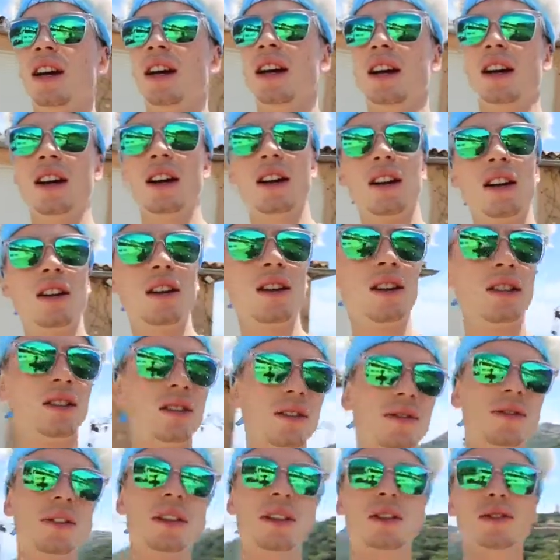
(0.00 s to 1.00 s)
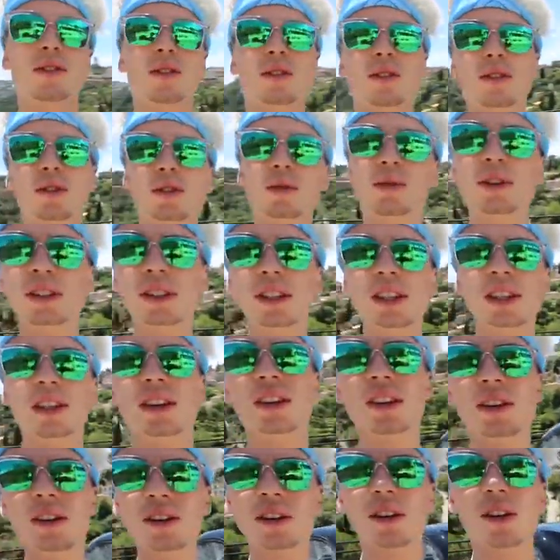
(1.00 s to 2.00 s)
Uh, loads of videos on the
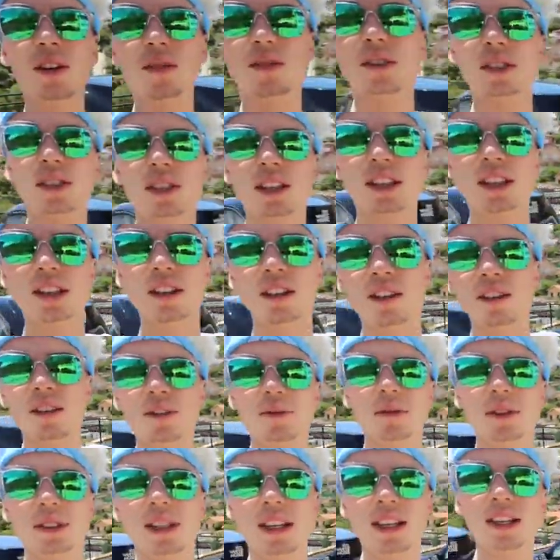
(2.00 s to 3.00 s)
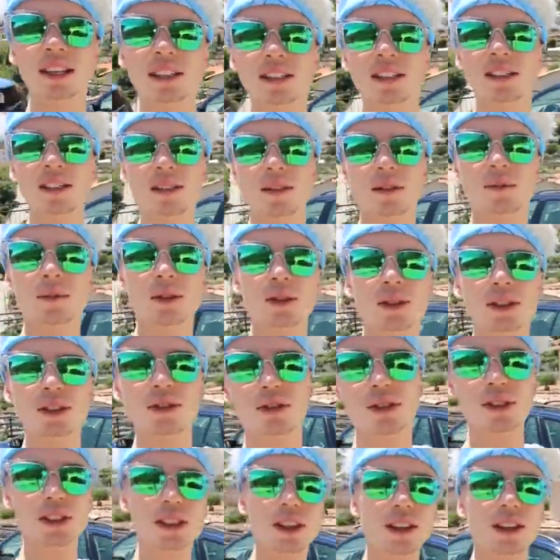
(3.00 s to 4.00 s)
Twizy. Obviously, the Mercedes isn't the most
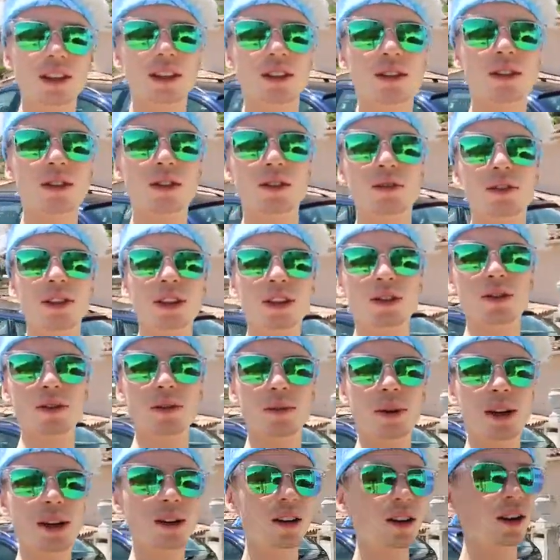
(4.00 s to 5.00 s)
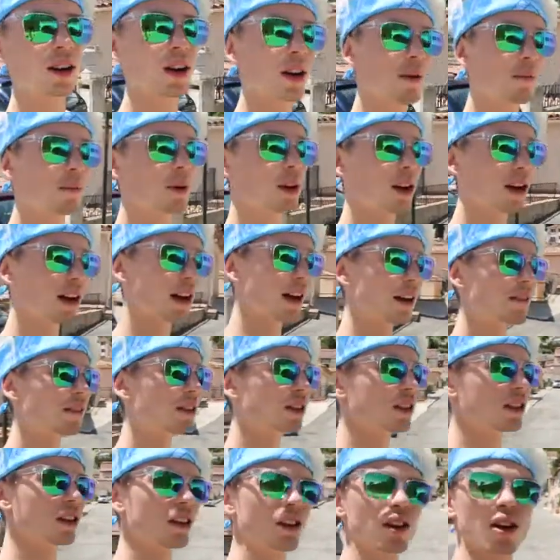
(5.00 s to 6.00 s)
interesting thing to do videos about, but I
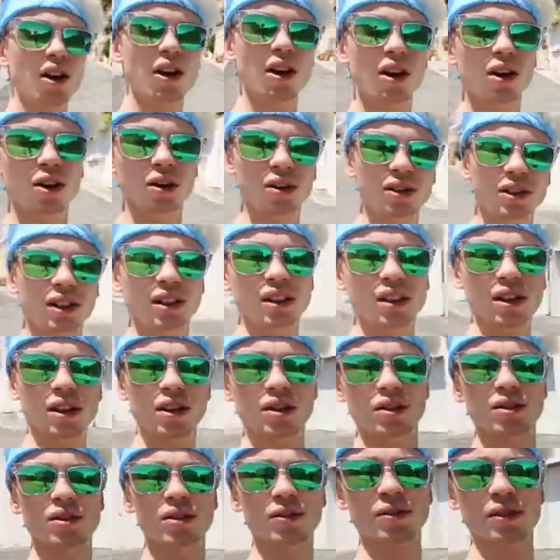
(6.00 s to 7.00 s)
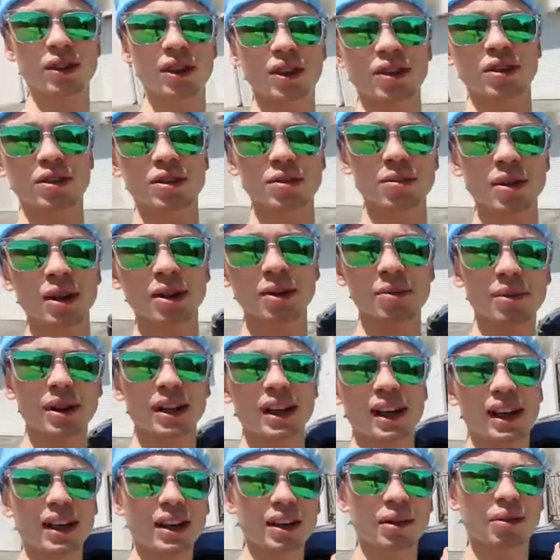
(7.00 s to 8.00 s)
haven't done loads and loads of videos about the
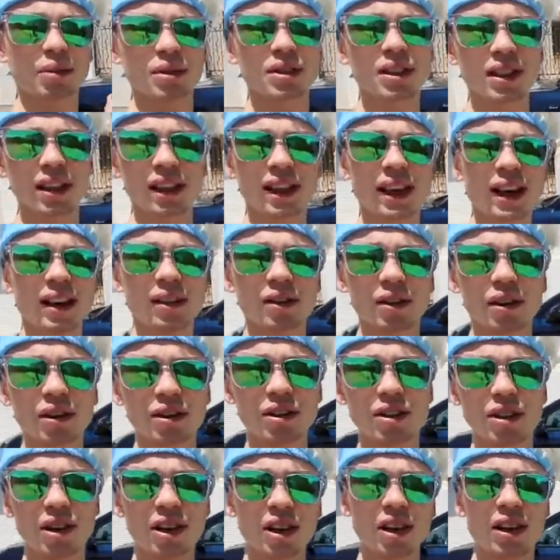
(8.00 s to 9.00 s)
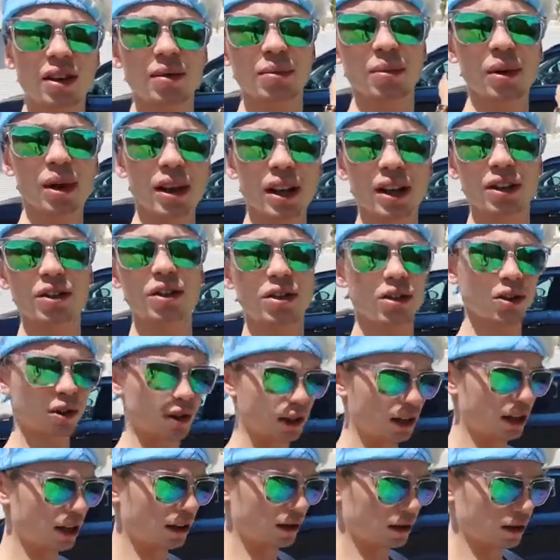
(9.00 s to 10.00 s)
Macan. It was in the garage, but I just
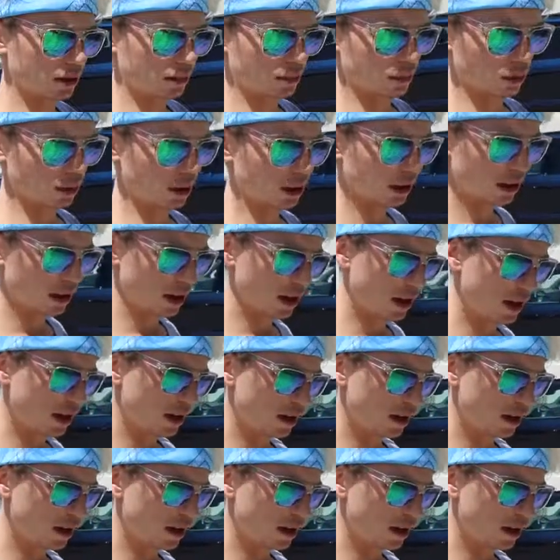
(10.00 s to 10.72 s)
took it out this morning.